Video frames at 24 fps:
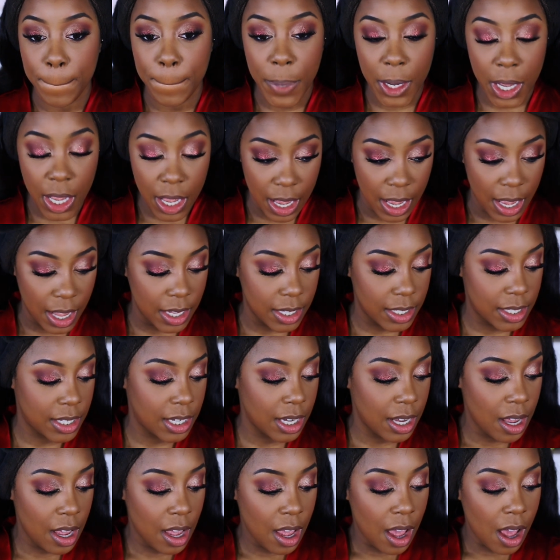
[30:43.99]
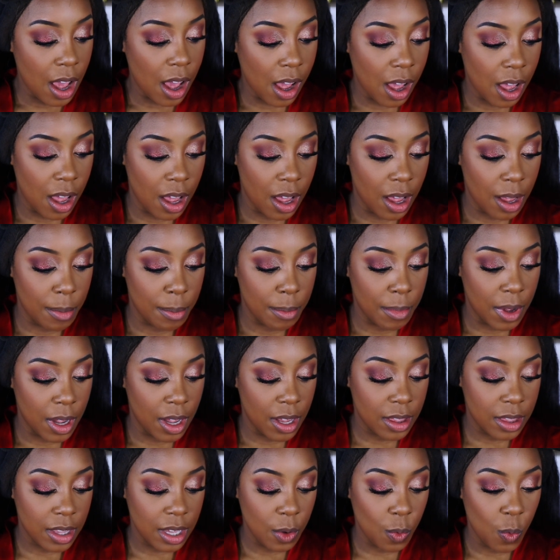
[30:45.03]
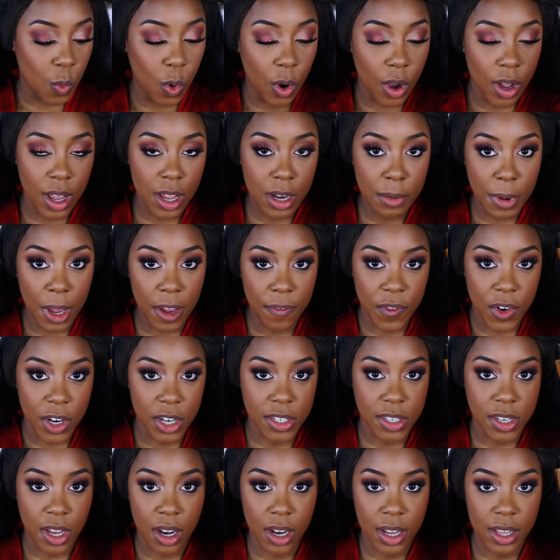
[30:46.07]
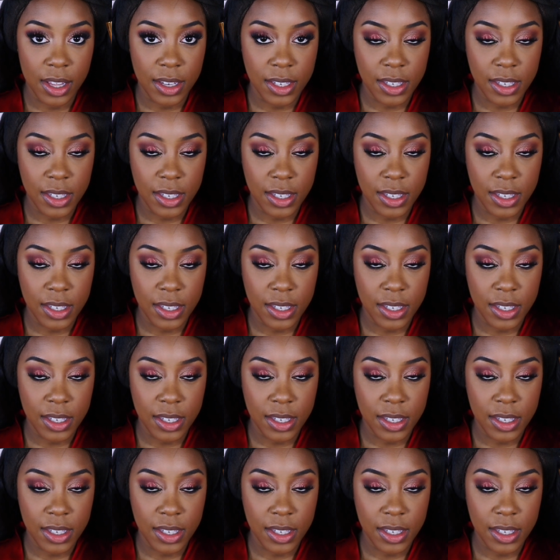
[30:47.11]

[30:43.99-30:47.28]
but um, the one by Farsali,